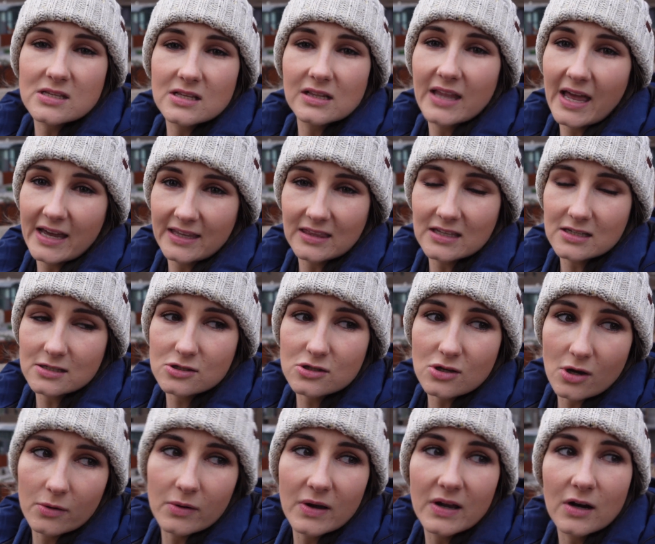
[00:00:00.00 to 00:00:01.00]
like this,
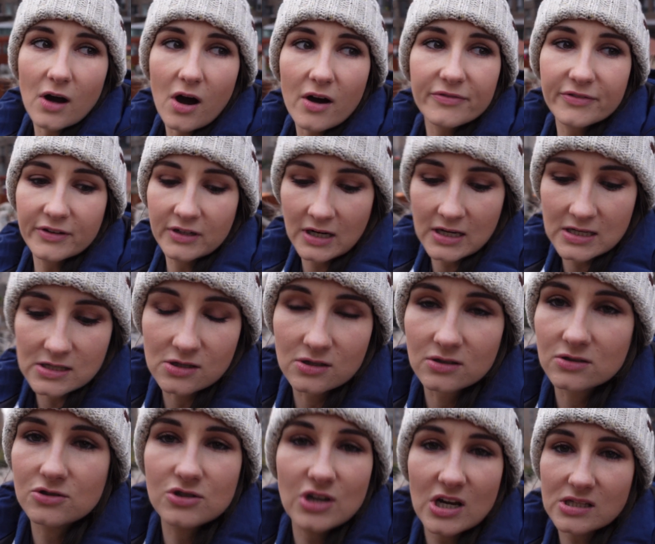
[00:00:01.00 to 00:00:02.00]
so it often is
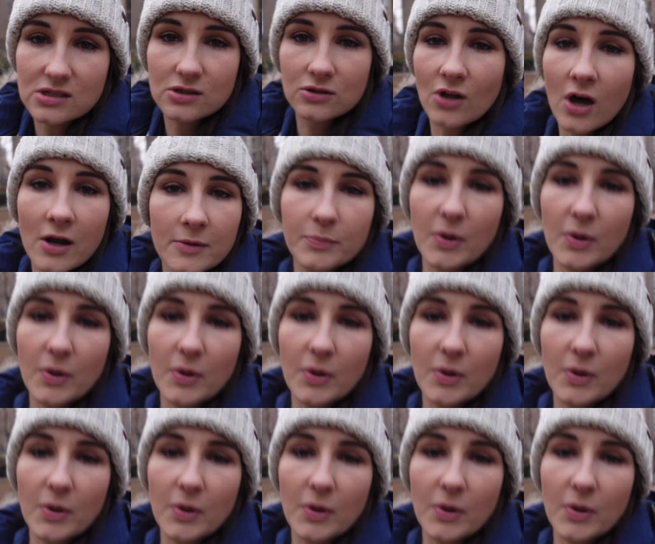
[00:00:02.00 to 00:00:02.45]
just not